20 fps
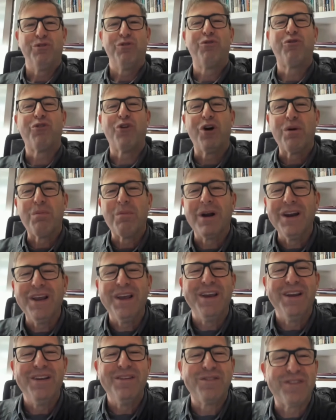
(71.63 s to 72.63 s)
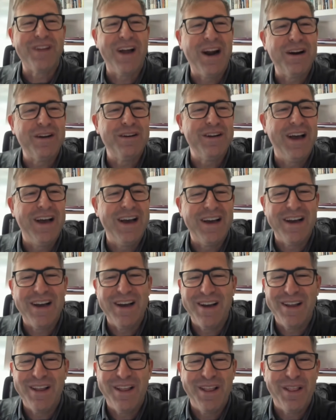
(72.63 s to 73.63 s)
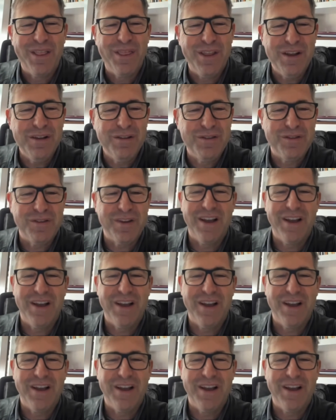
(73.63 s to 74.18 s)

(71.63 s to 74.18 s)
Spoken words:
formally start this.